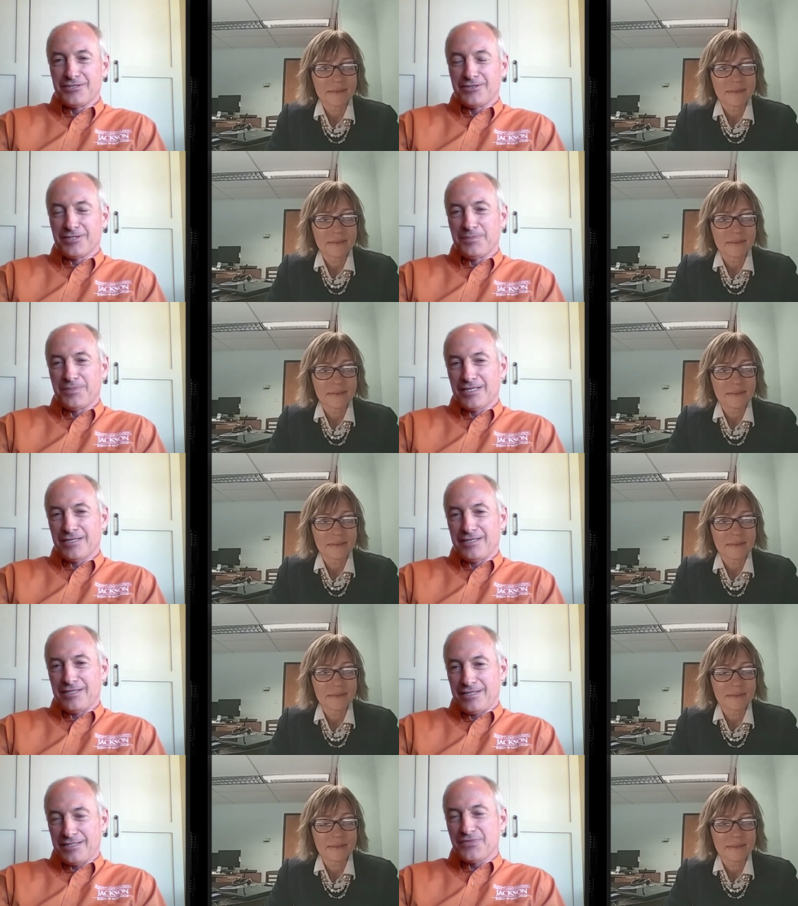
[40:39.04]
Speaker 1: it, but it
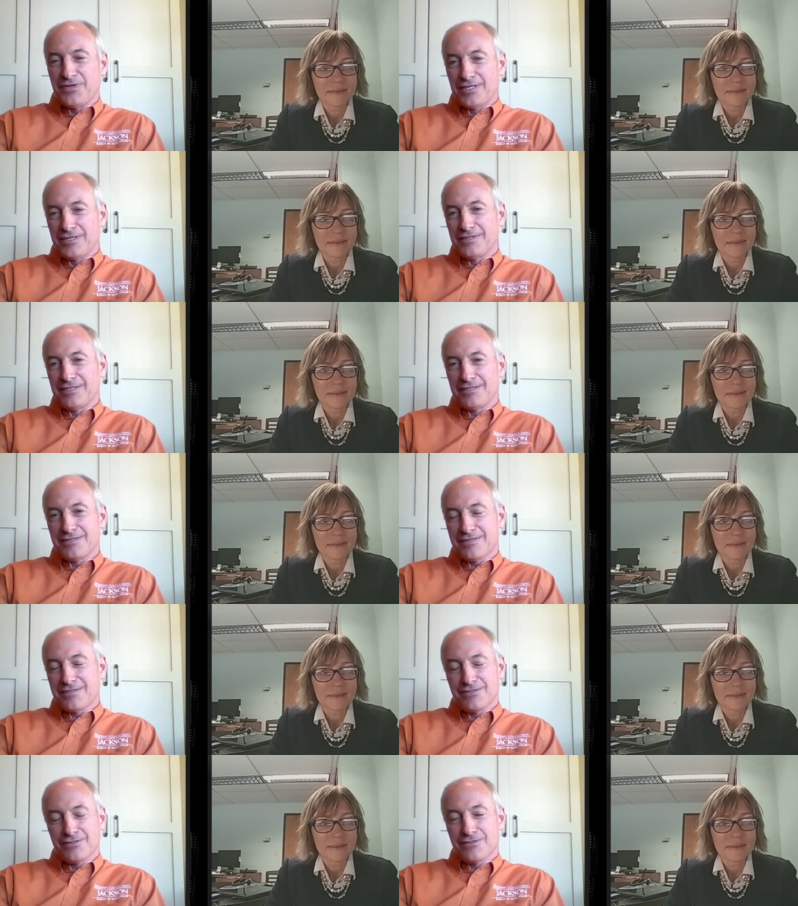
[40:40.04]
is fun, and
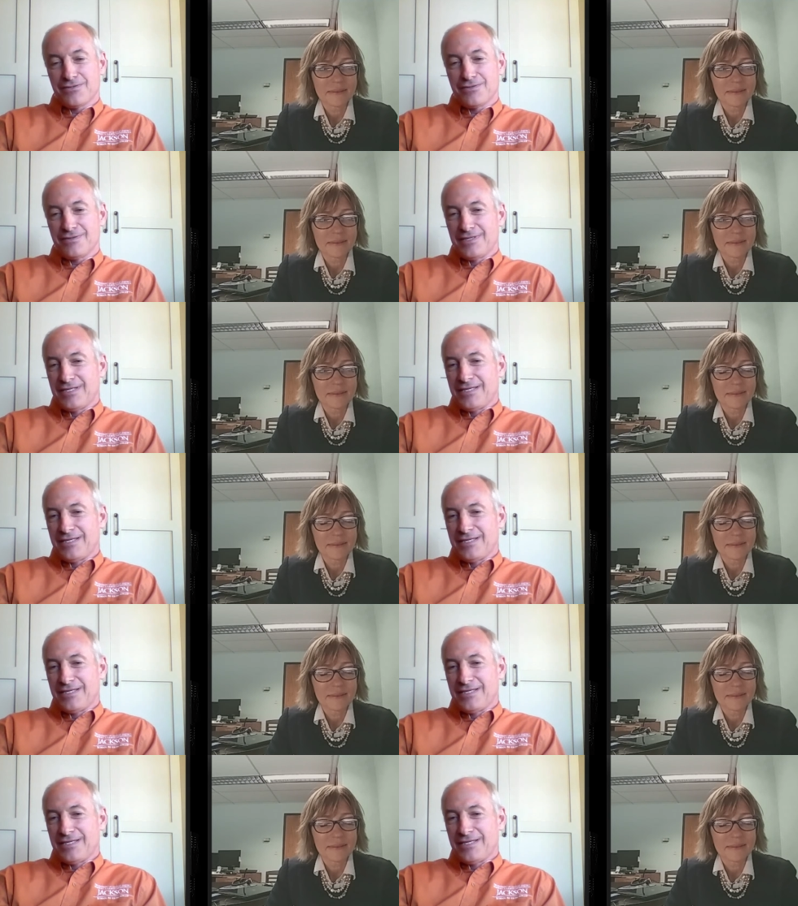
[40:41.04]
so